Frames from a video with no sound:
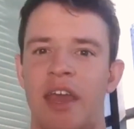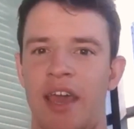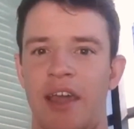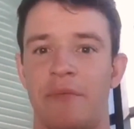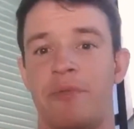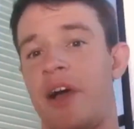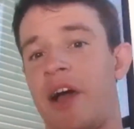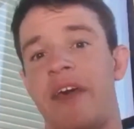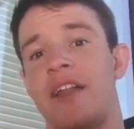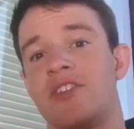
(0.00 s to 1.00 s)
and
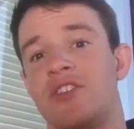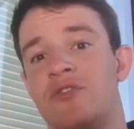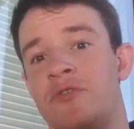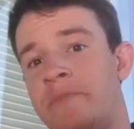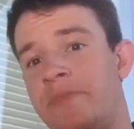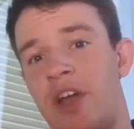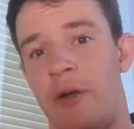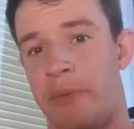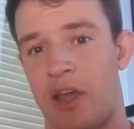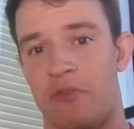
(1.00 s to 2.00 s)
apply that to
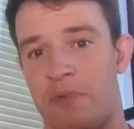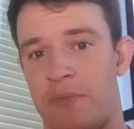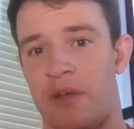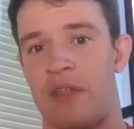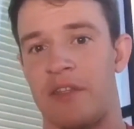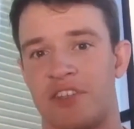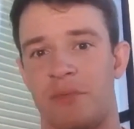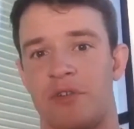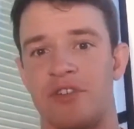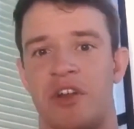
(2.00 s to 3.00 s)
helping other people on a
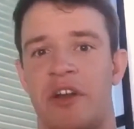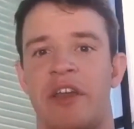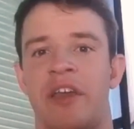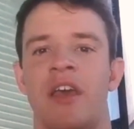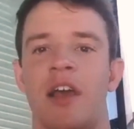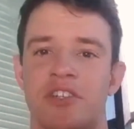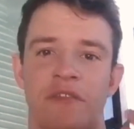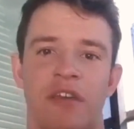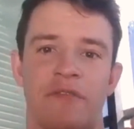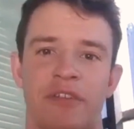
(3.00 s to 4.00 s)
similar journey
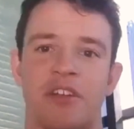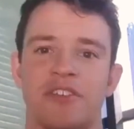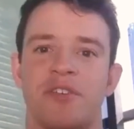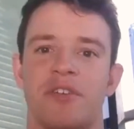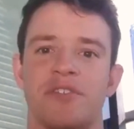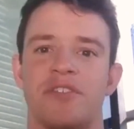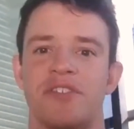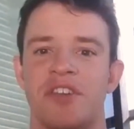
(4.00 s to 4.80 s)
achieve their fitness goals.